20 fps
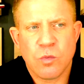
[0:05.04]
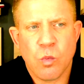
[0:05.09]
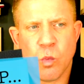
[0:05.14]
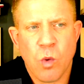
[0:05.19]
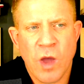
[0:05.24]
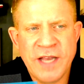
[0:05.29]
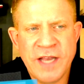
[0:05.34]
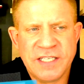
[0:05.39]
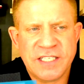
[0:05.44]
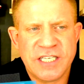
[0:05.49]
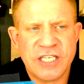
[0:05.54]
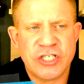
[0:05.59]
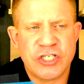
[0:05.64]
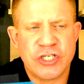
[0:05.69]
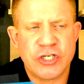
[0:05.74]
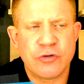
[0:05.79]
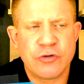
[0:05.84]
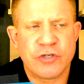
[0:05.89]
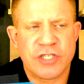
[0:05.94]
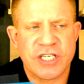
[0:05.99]
What did
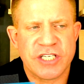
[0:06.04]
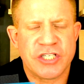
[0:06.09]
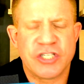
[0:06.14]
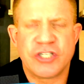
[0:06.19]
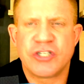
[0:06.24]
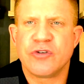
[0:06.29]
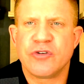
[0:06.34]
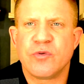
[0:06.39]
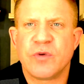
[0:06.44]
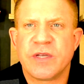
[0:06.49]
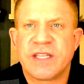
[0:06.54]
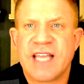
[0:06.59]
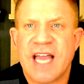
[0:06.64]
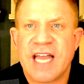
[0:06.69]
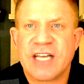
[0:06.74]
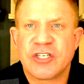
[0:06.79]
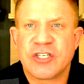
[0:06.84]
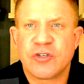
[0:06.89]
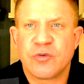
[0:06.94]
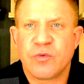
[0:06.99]
you just do with
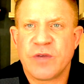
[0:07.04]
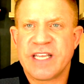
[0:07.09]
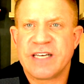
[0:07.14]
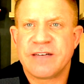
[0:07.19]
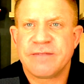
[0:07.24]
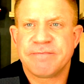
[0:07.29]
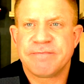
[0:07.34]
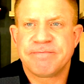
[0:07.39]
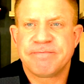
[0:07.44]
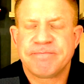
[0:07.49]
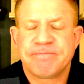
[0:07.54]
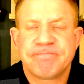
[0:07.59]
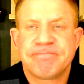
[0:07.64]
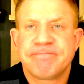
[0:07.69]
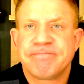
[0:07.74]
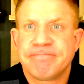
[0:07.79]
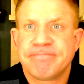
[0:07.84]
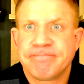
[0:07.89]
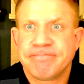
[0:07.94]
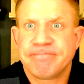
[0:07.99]
that tweet?
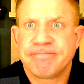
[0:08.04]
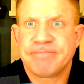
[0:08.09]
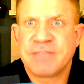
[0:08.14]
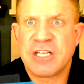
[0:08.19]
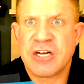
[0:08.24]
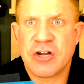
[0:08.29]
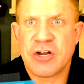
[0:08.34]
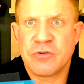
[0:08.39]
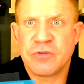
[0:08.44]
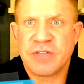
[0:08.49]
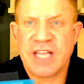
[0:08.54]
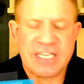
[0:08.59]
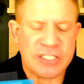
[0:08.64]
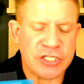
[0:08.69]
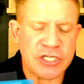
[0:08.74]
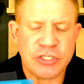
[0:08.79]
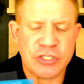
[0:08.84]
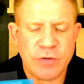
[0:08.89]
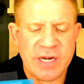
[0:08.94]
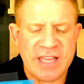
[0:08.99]
You know, like,
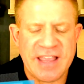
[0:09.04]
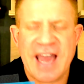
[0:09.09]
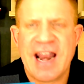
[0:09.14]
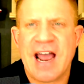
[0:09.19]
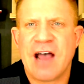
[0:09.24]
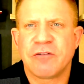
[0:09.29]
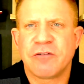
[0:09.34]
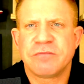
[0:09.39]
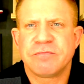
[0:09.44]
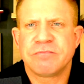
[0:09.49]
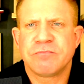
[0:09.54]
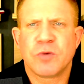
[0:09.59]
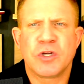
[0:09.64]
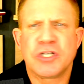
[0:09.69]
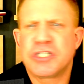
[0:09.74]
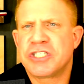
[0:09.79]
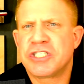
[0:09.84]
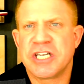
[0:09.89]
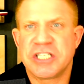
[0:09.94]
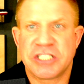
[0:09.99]
so you tweeted that out.
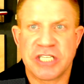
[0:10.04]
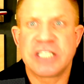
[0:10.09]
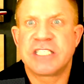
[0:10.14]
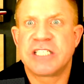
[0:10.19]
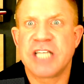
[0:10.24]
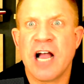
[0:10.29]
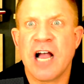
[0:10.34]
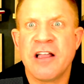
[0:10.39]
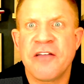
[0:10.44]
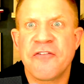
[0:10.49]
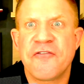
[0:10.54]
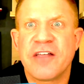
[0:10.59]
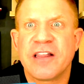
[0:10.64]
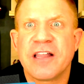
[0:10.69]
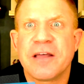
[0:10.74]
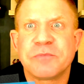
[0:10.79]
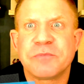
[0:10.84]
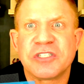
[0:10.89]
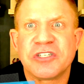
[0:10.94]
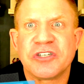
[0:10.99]
Well, to duck
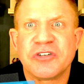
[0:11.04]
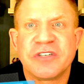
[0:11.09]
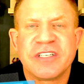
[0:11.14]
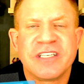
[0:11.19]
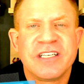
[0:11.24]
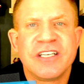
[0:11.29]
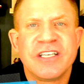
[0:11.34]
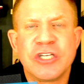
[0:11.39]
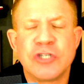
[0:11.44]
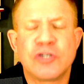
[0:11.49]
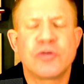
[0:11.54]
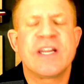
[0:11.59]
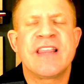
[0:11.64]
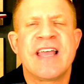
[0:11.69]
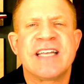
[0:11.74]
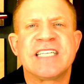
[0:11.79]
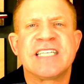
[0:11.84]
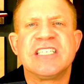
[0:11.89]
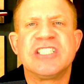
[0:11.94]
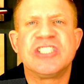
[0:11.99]
Phillips, dude. You tweeted
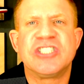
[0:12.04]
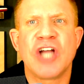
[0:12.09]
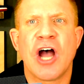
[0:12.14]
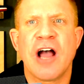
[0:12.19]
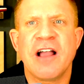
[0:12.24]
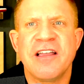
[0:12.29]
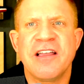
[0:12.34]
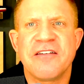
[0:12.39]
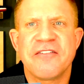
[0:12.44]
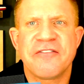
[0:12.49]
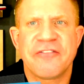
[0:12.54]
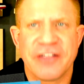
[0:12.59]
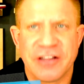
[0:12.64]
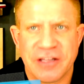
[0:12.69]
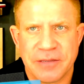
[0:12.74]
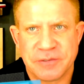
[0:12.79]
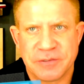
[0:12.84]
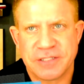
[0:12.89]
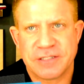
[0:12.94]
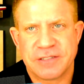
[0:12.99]
that to duck
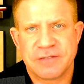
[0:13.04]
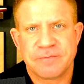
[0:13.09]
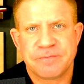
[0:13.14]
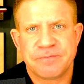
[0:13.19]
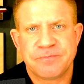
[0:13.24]
Phillips.